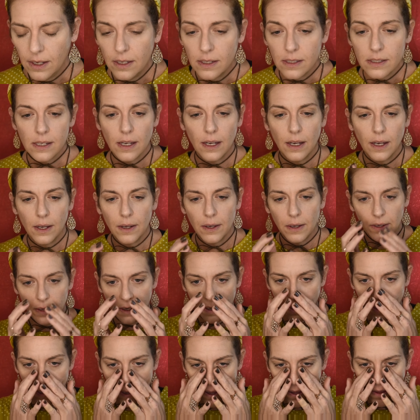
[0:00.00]
So
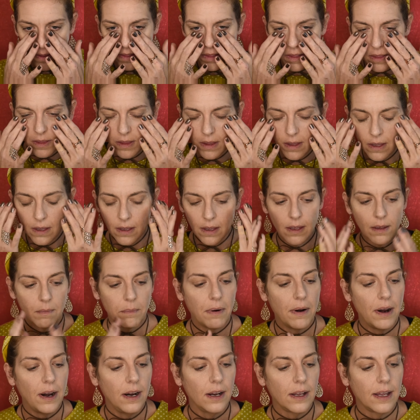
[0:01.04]

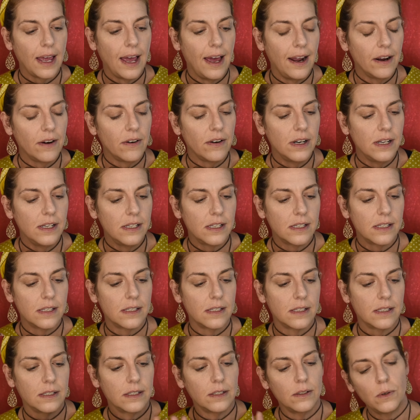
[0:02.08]

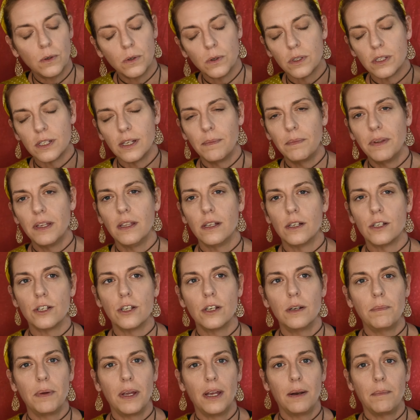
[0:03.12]
categories or something that
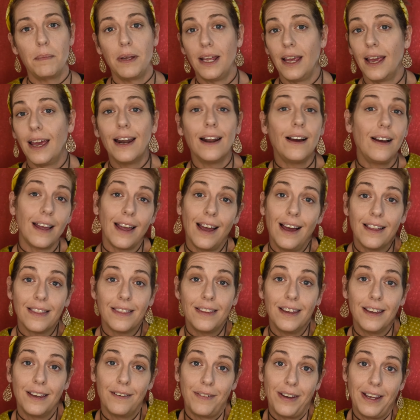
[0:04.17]
shouldn't be in a mini, and I can't
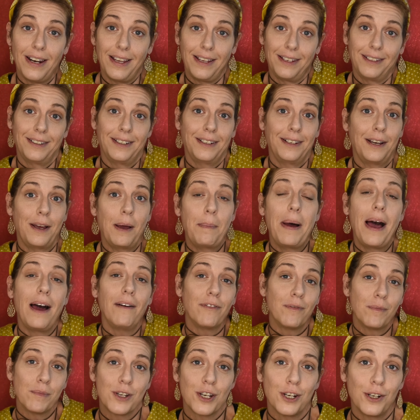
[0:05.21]
think of any apart
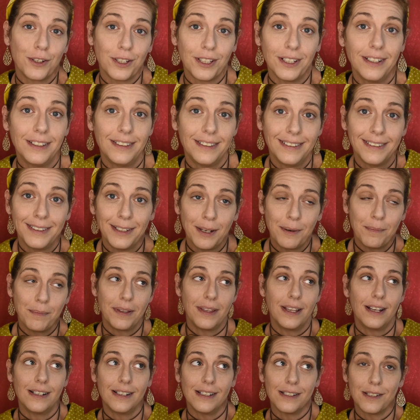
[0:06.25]
from chocolate, but
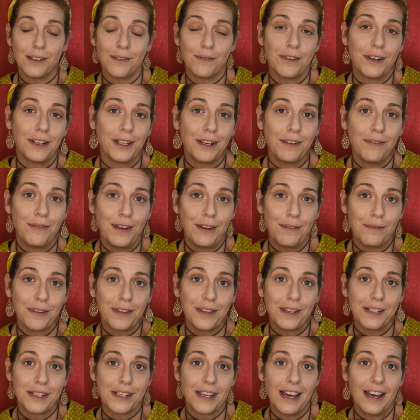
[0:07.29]
that doesn't really fit with
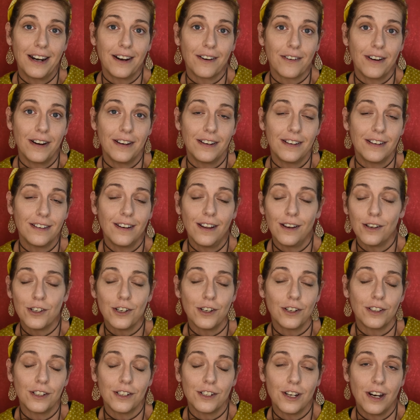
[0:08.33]
this category. No
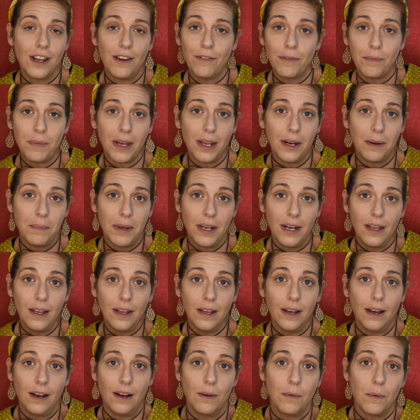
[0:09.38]
chocolate should ever be in a
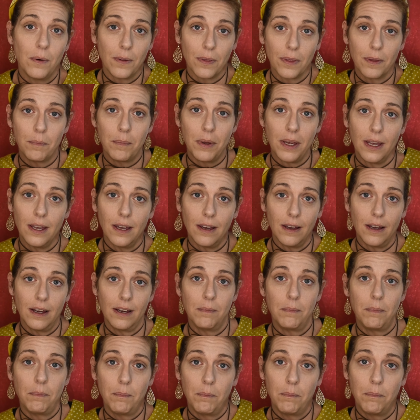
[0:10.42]
mini. I want the bigger
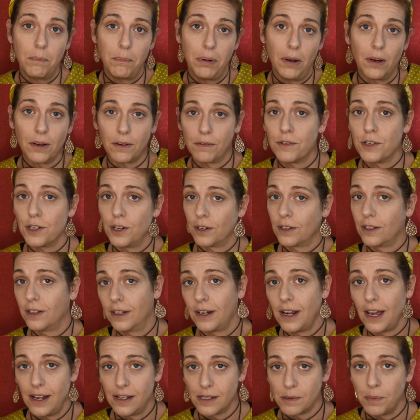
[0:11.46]
block of
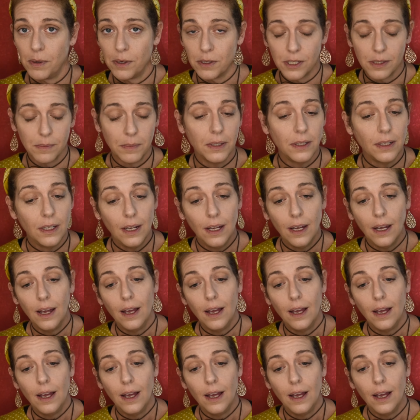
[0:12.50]
chocolate as possible.